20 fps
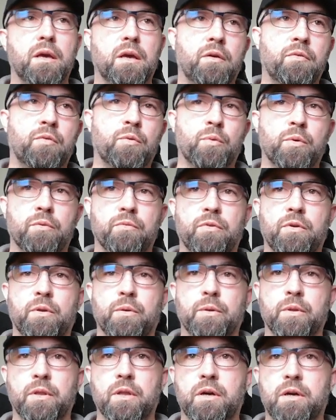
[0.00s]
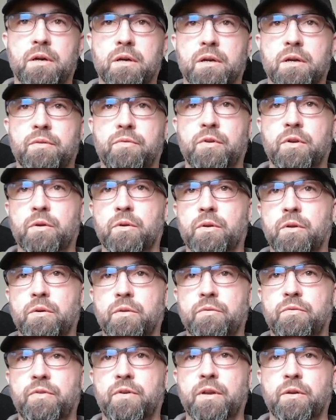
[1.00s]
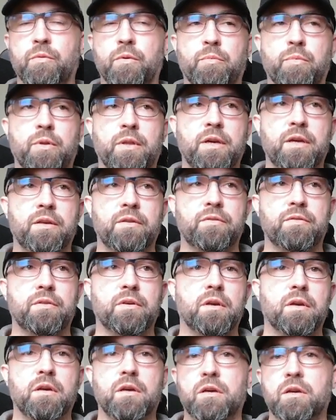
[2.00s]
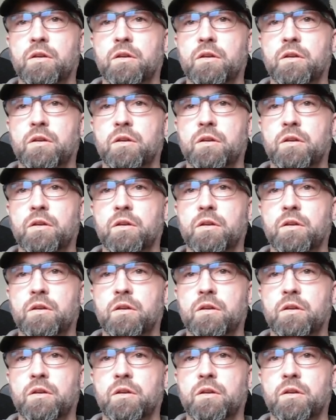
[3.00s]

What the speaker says: If you weren't following along, if you don't know, find and replace,